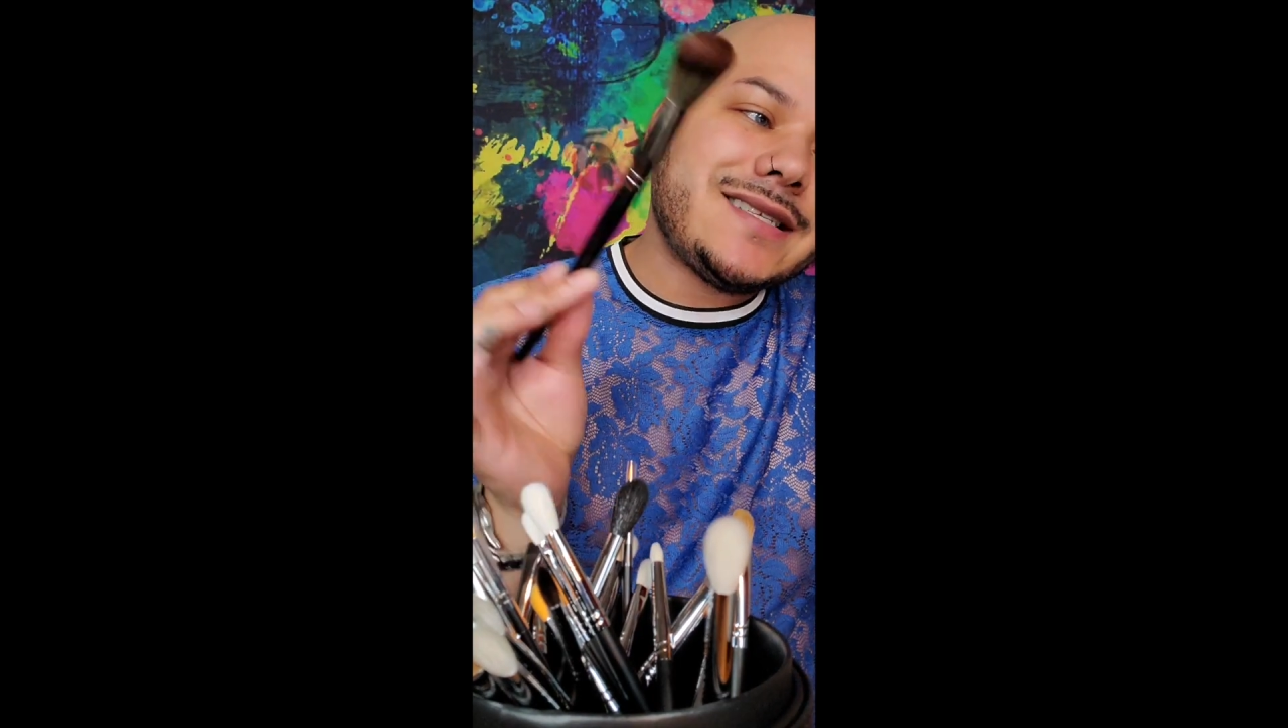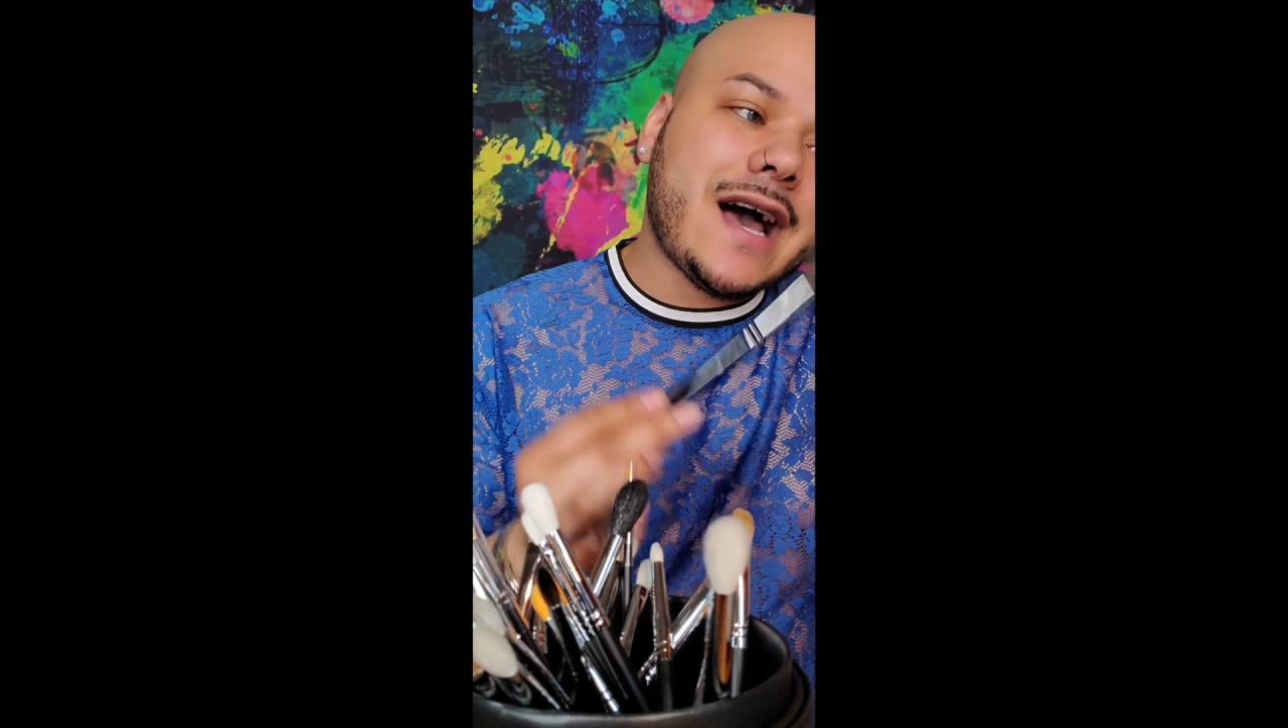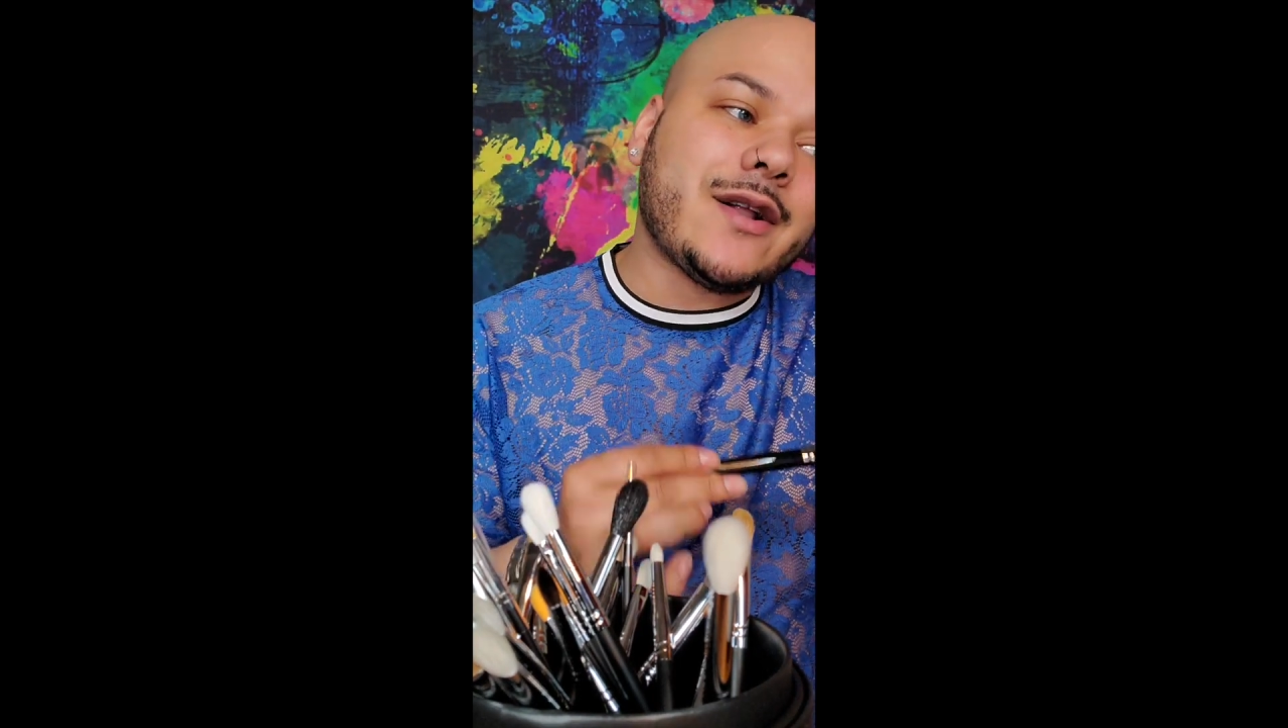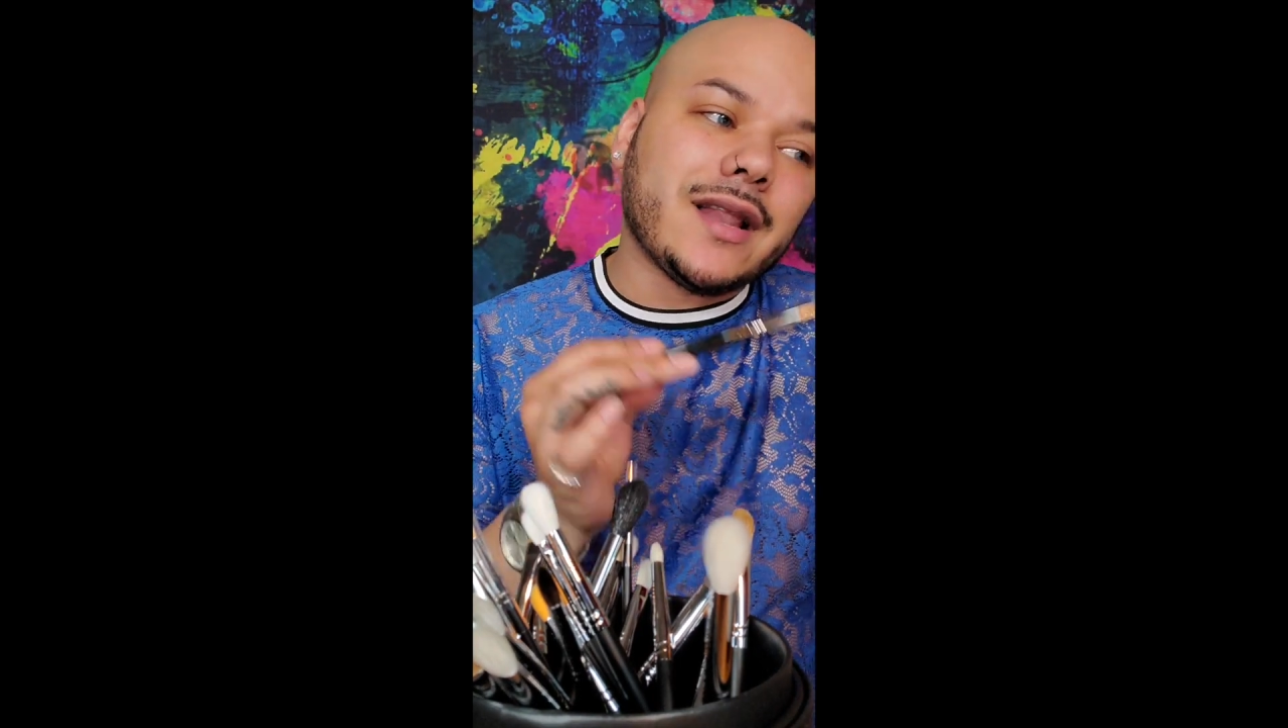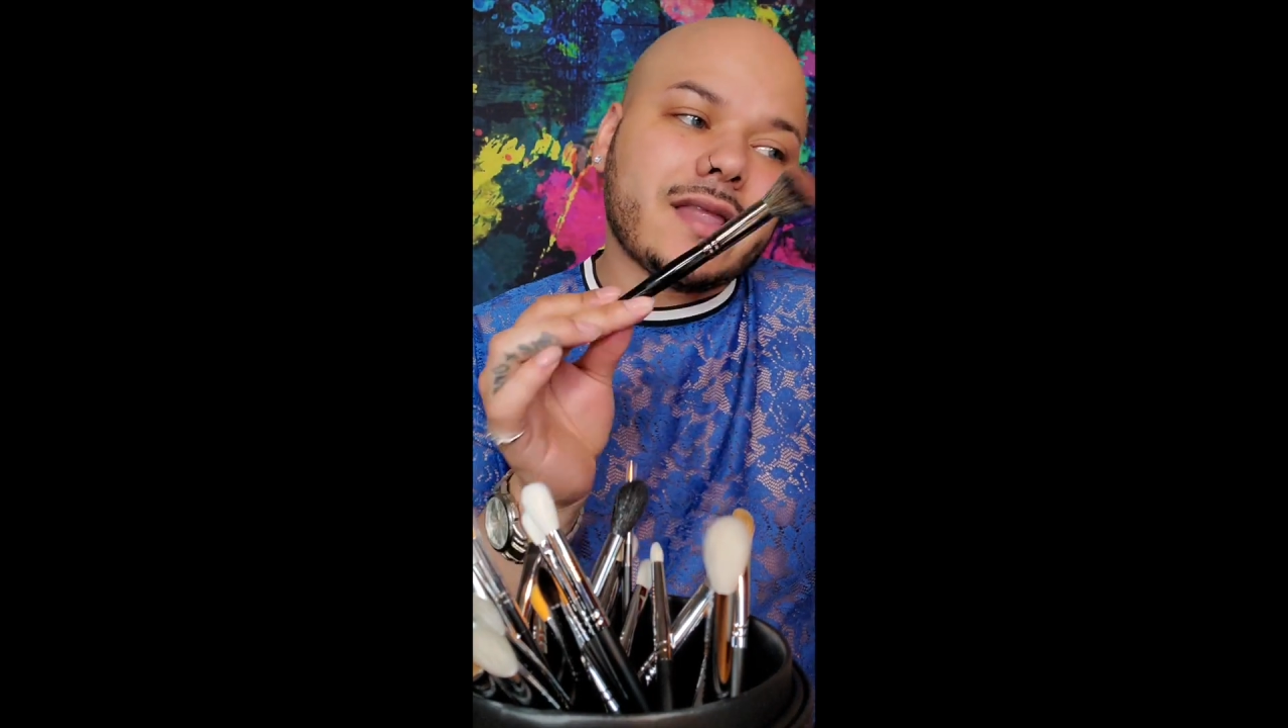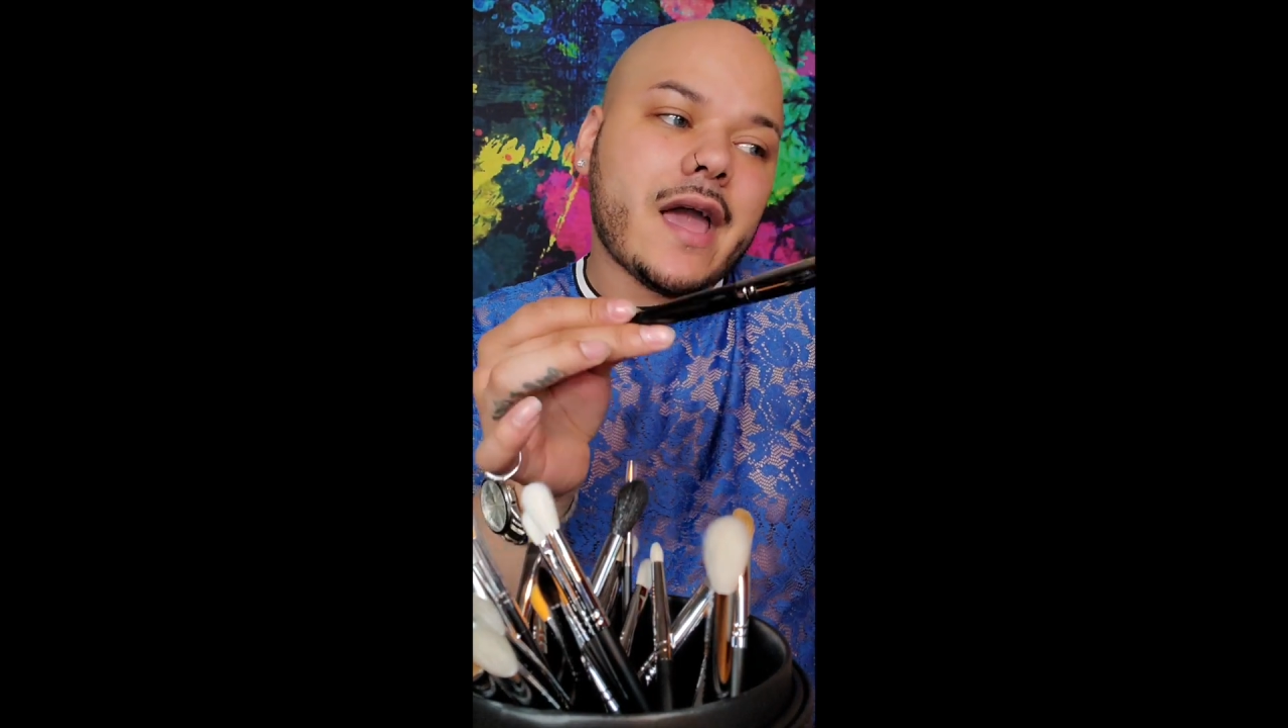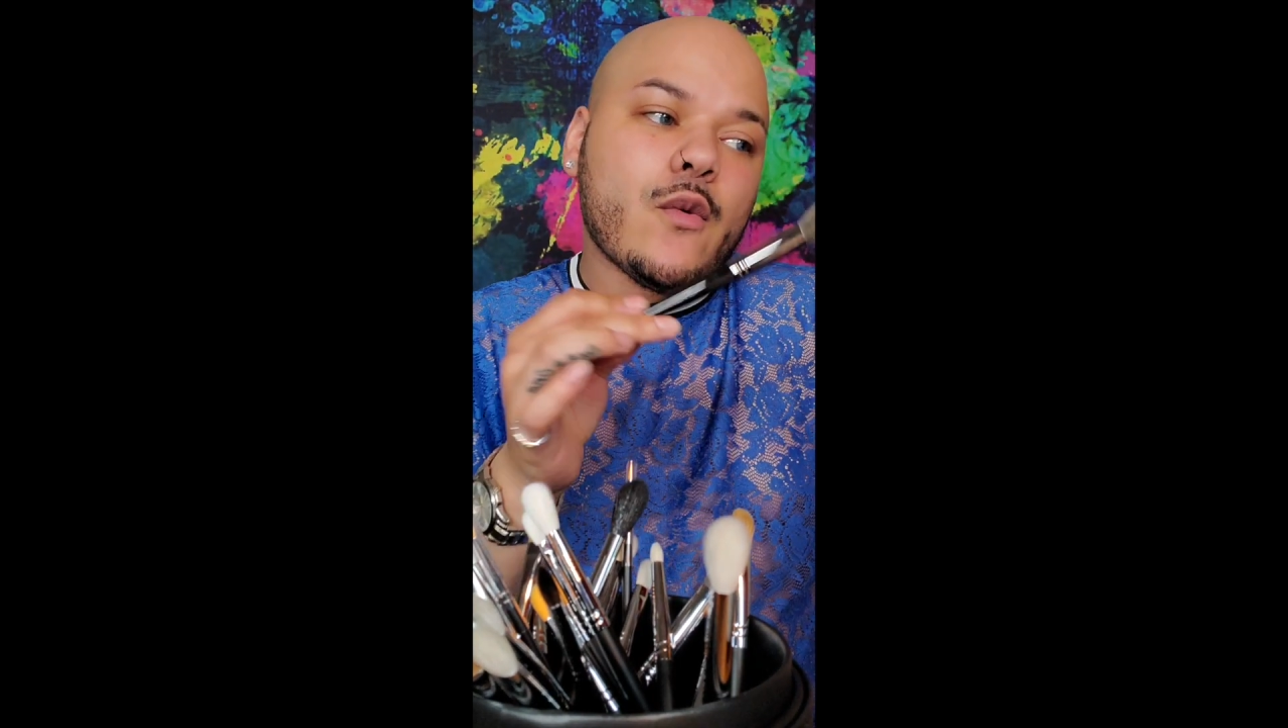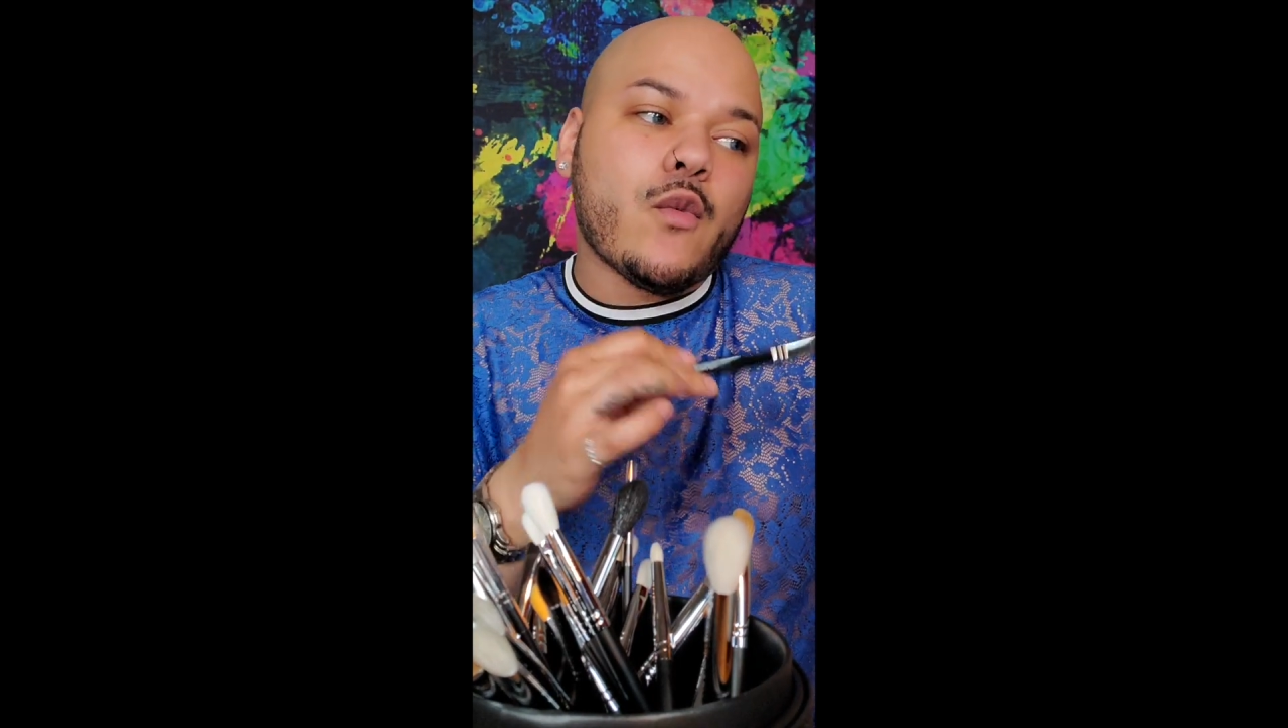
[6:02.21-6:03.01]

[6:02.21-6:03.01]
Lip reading: down a light